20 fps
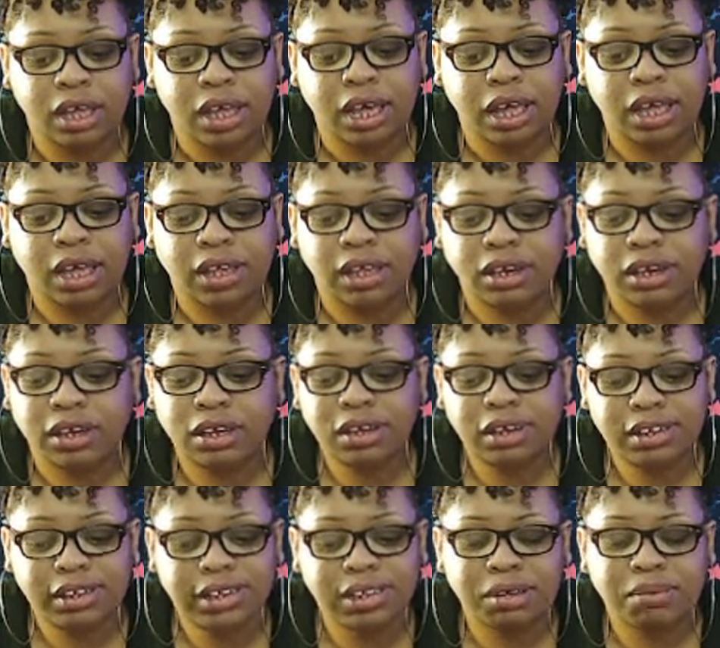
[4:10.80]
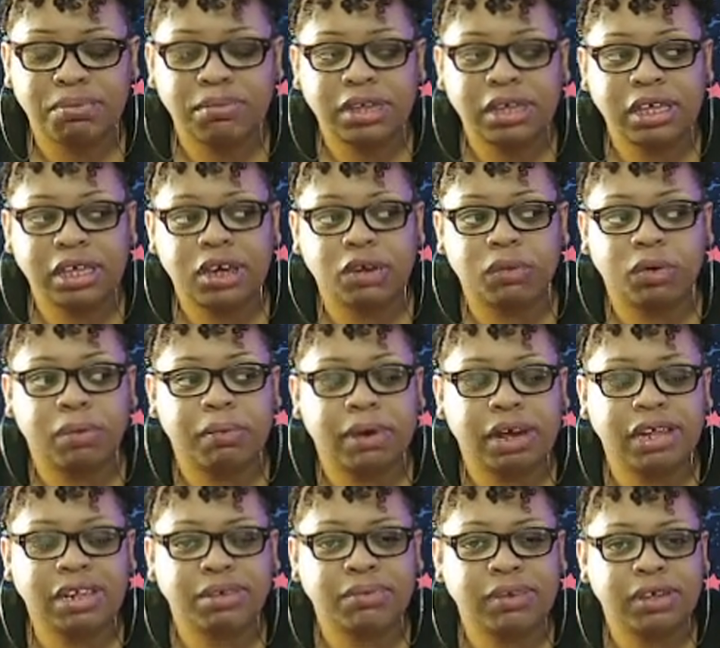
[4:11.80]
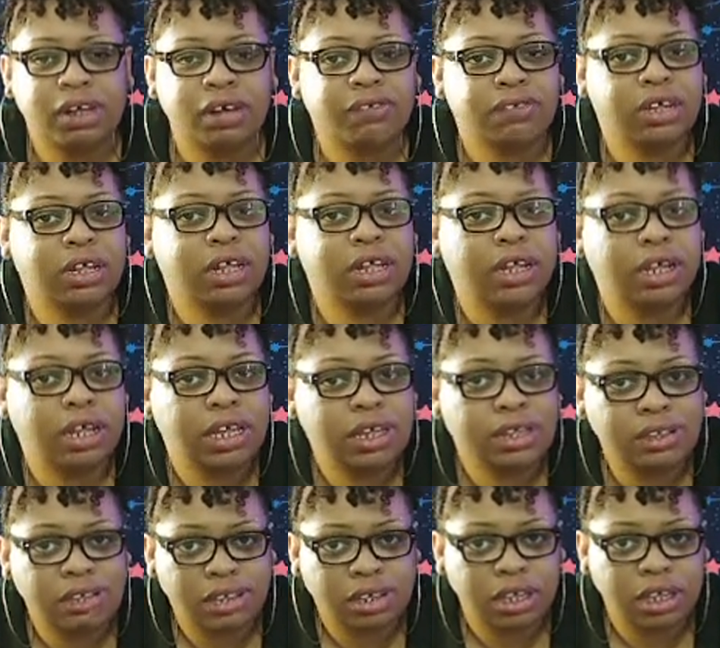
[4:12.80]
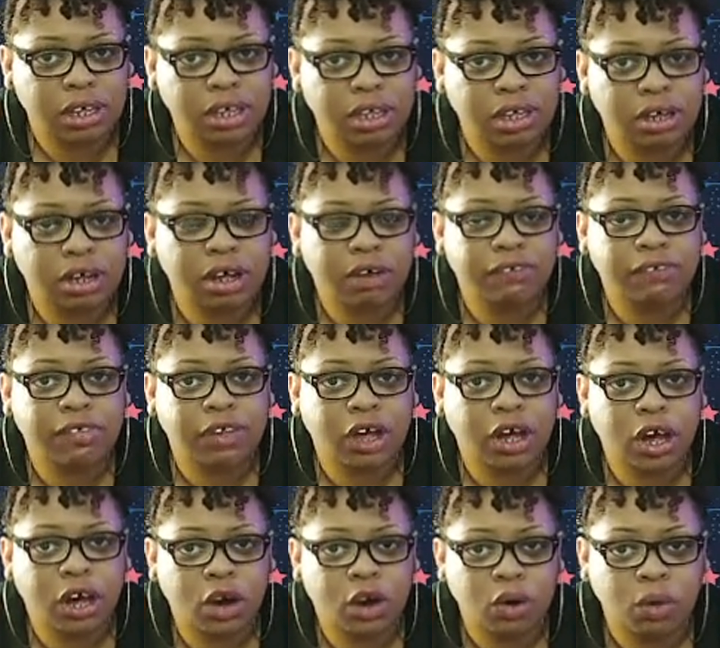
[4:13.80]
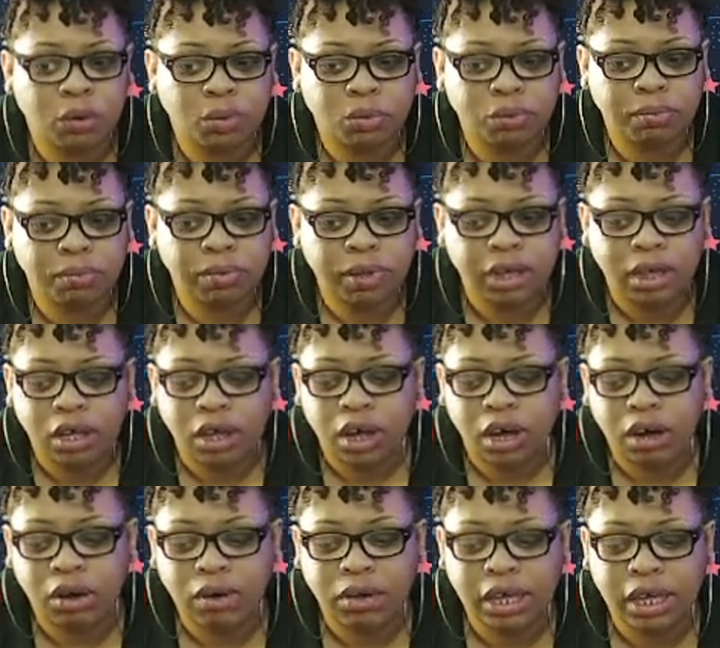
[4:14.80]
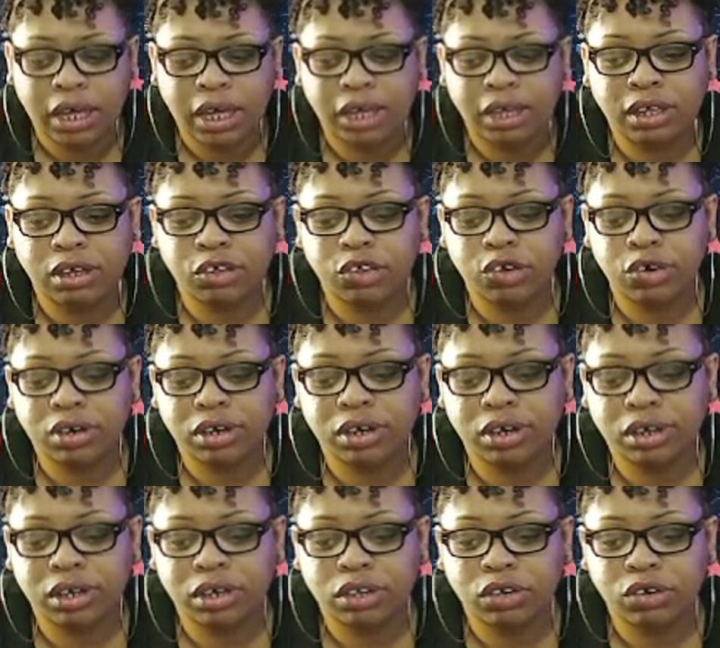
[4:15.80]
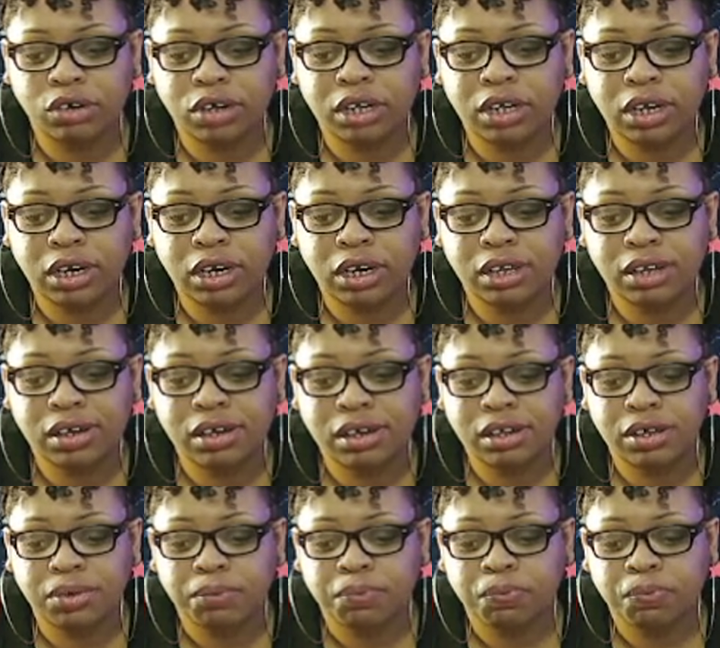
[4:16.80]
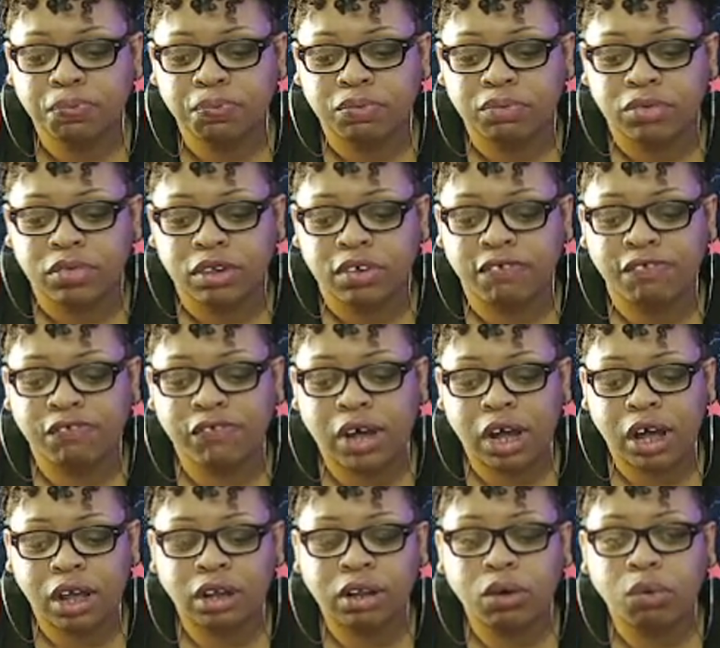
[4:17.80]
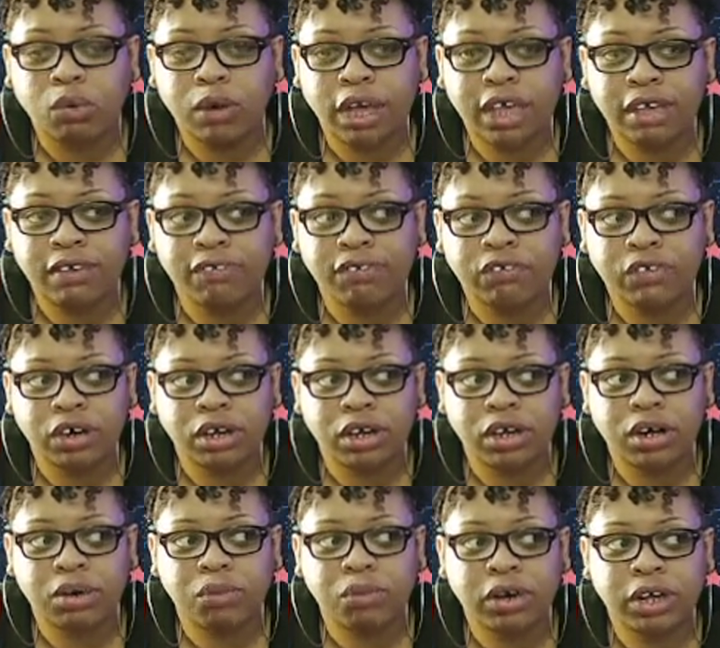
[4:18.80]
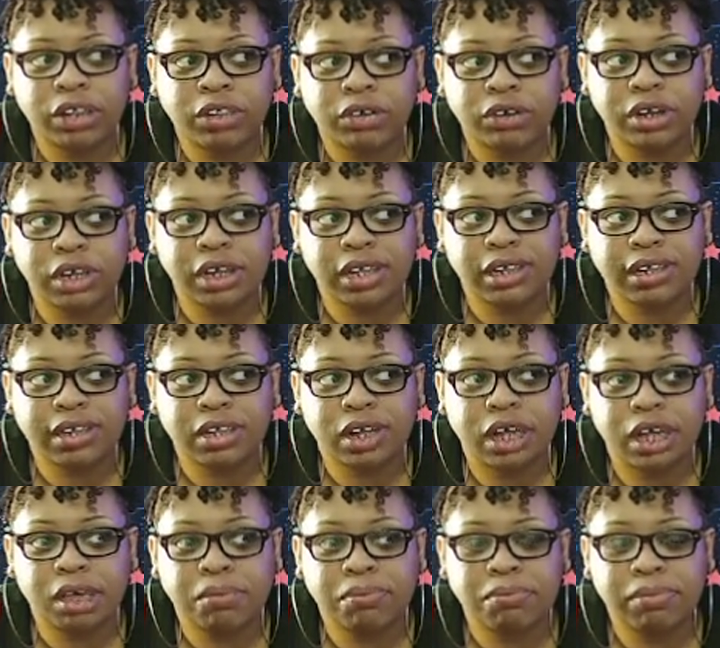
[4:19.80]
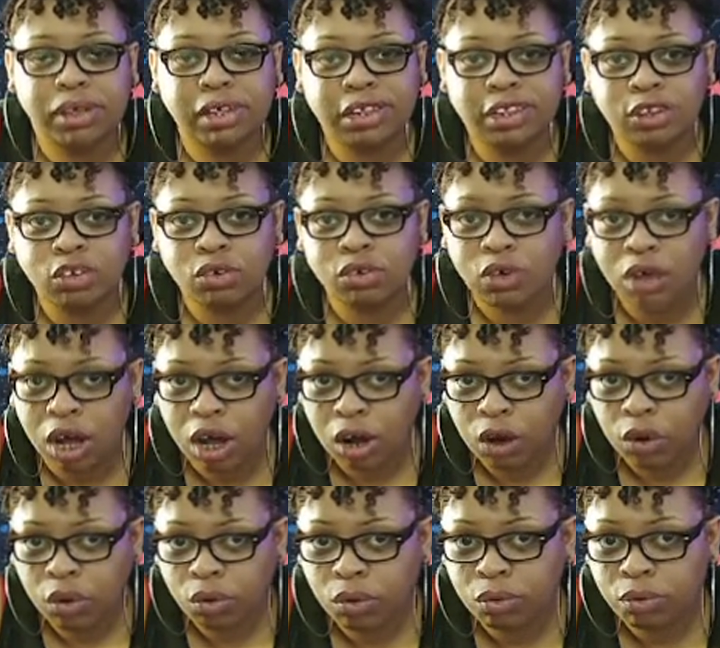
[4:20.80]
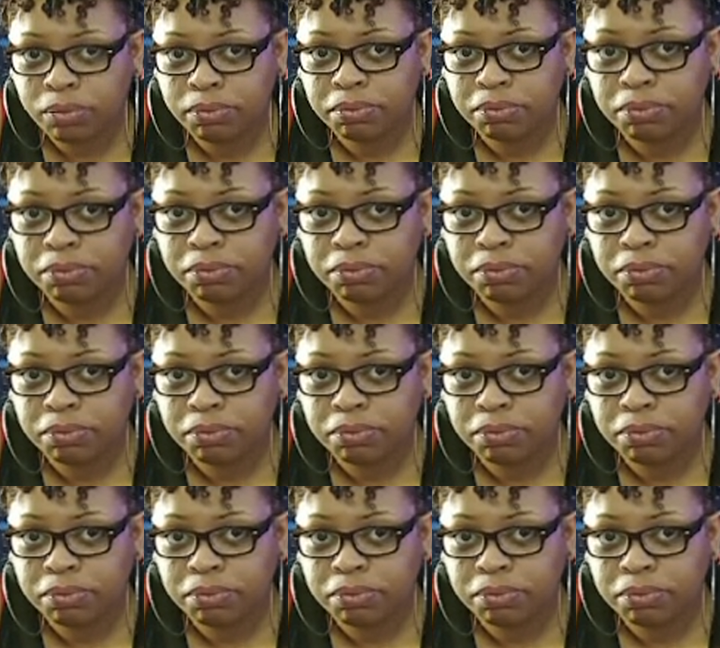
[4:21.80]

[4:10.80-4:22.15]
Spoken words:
It looks to me, it reminds me of a cleansing of the home. Okay, you're gonna fall away from, whether it's a mental home,